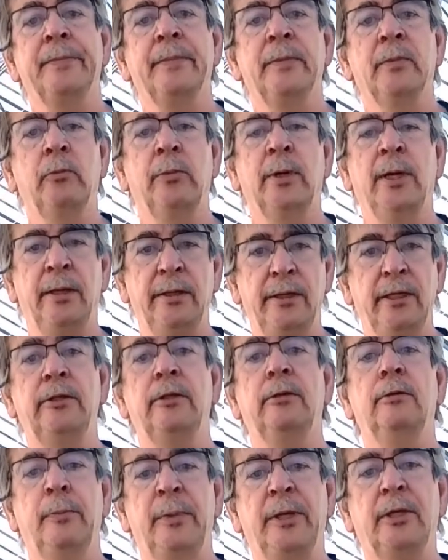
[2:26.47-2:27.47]
Well, you
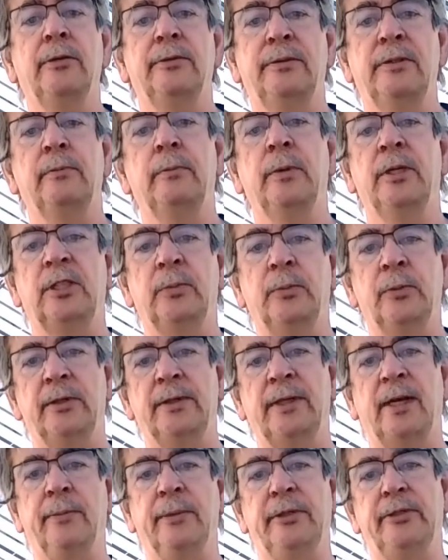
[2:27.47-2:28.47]
do, because they're much more
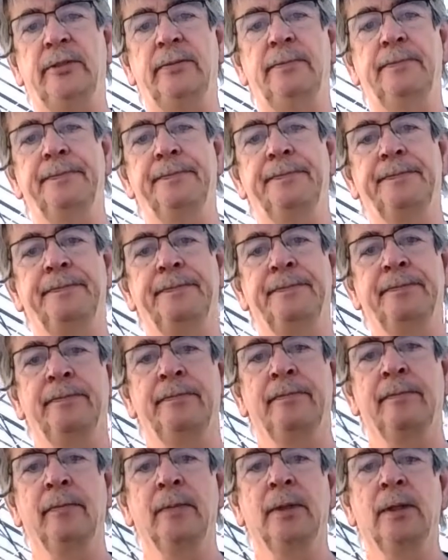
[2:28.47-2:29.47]
damaging.
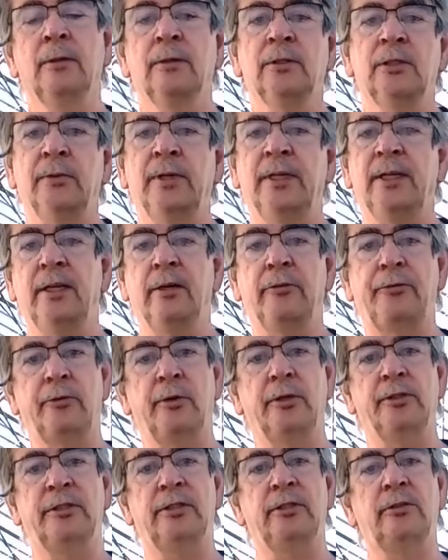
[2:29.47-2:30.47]
So an air
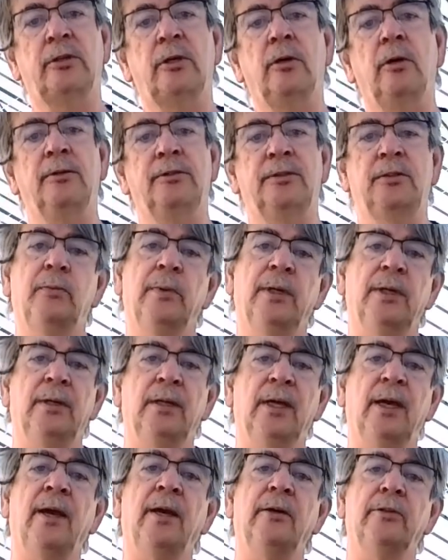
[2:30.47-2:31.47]
frost is caused when the
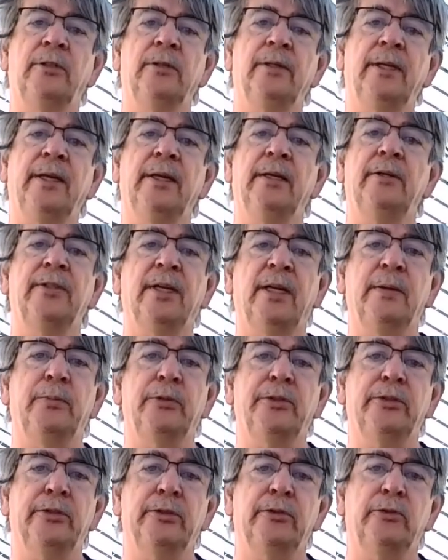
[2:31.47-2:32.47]
actual air
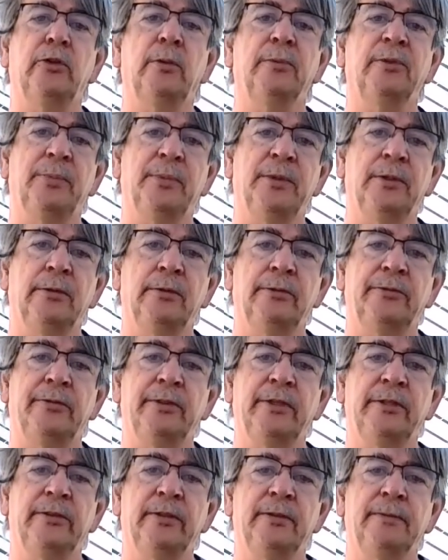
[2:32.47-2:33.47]
temperature drops below
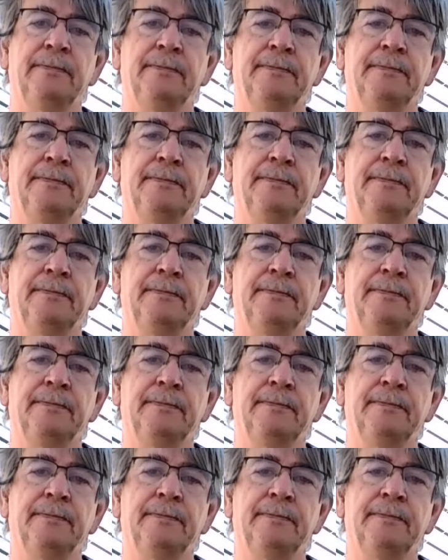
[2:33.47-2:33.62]
freezing.